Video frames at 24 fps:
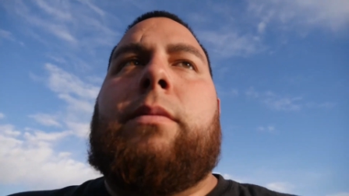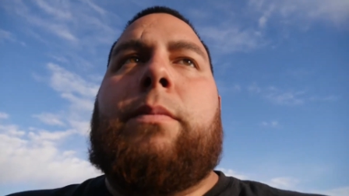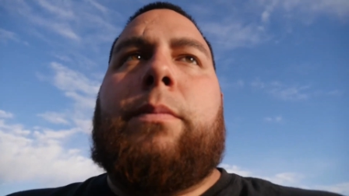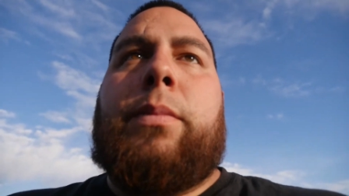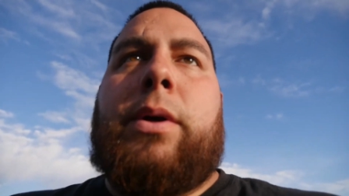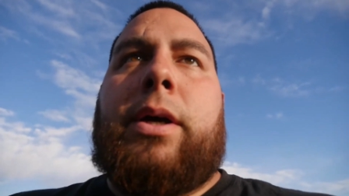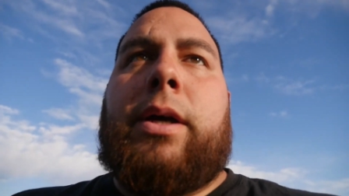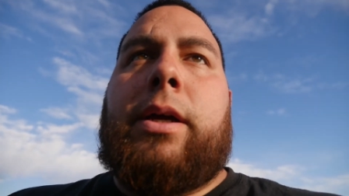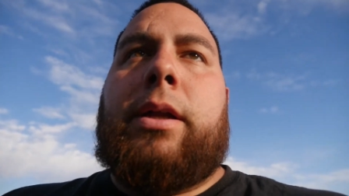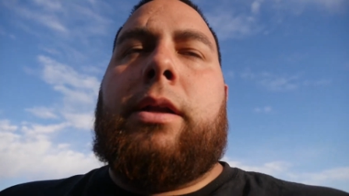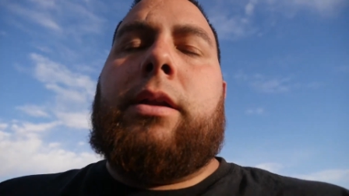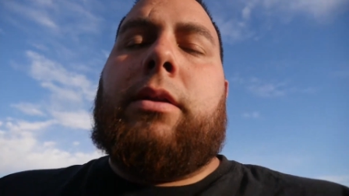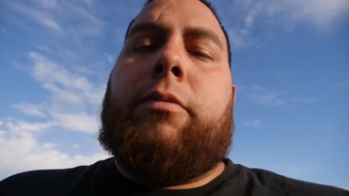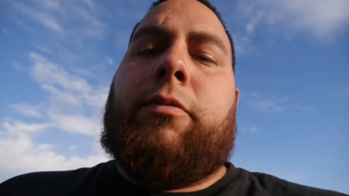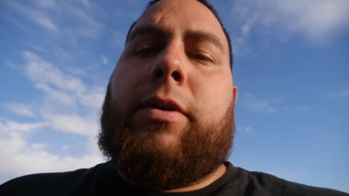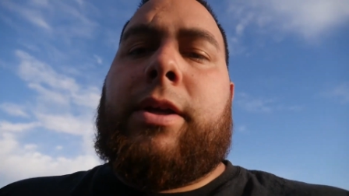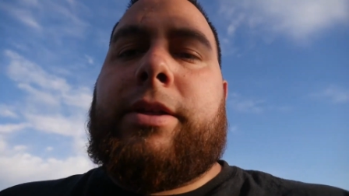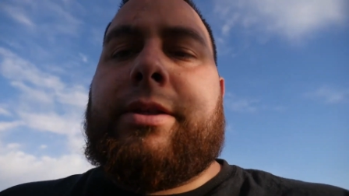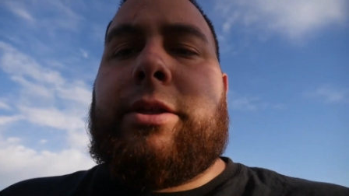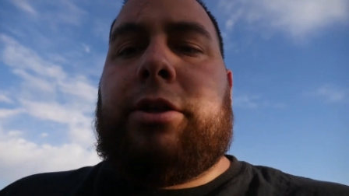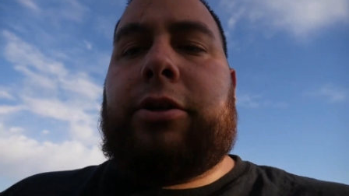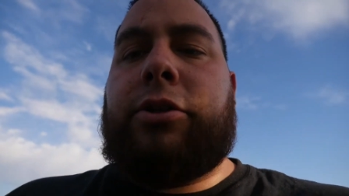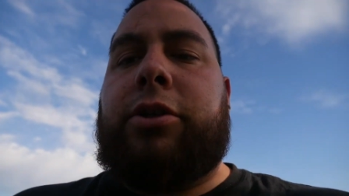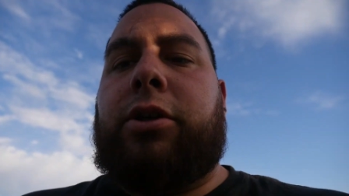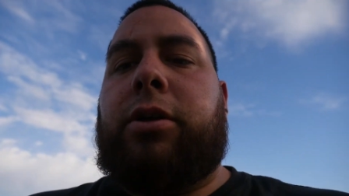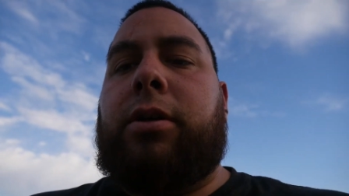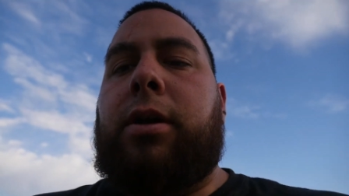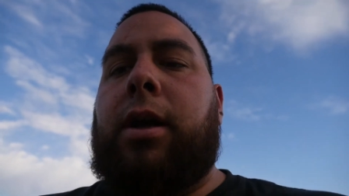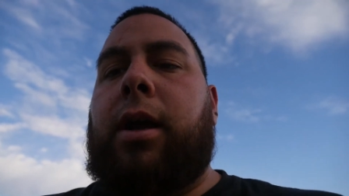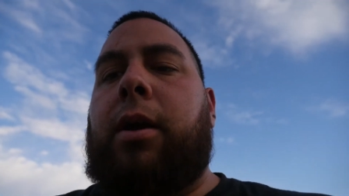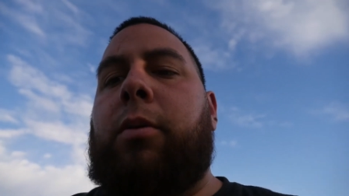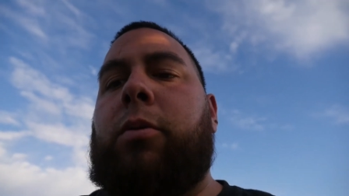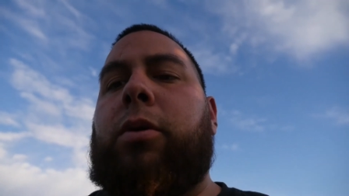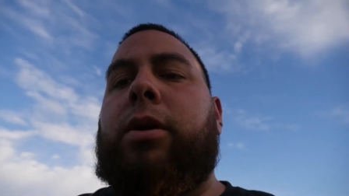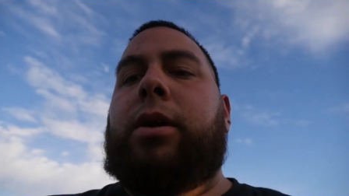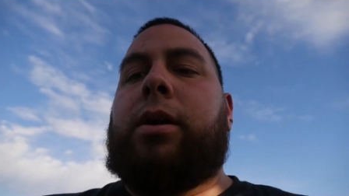but rest assured
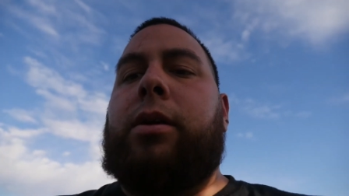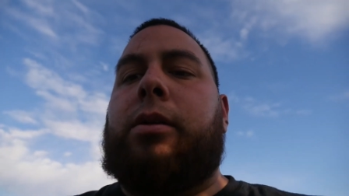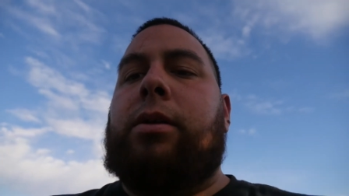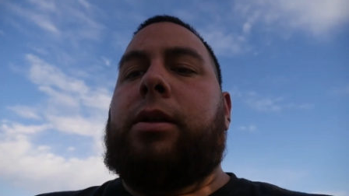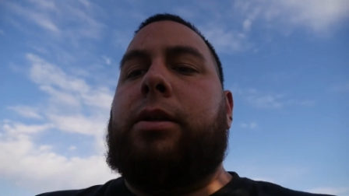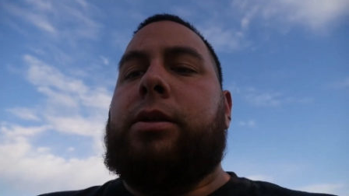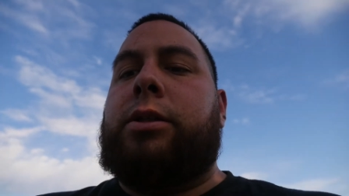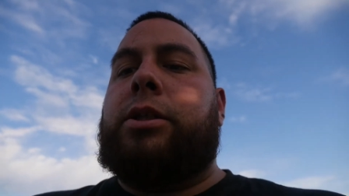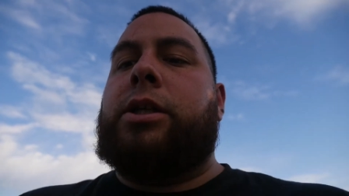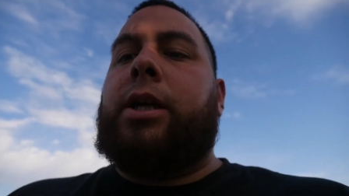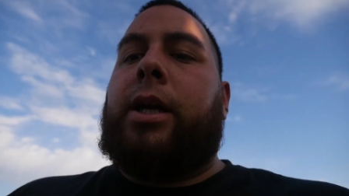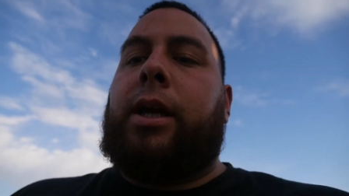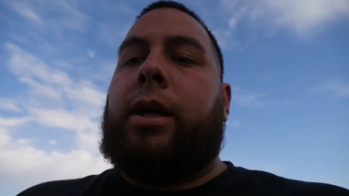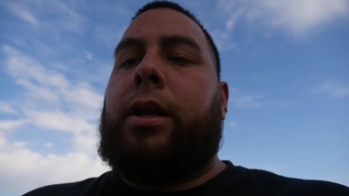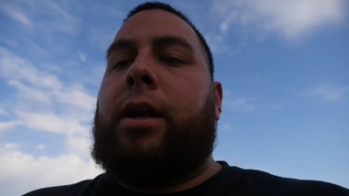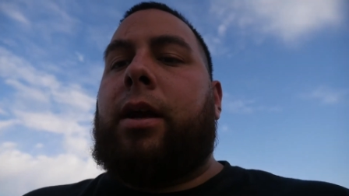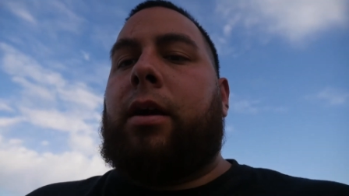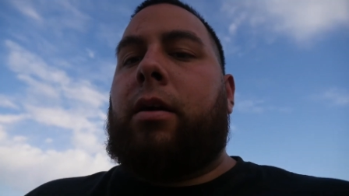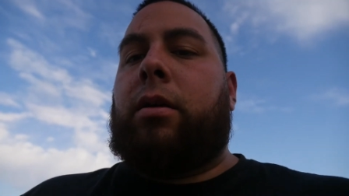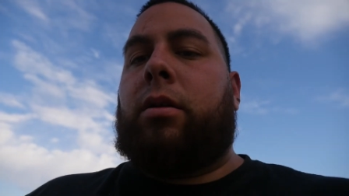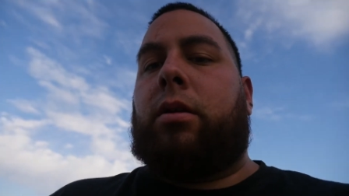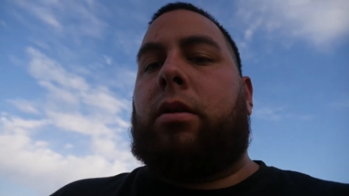I will. Let's check it out.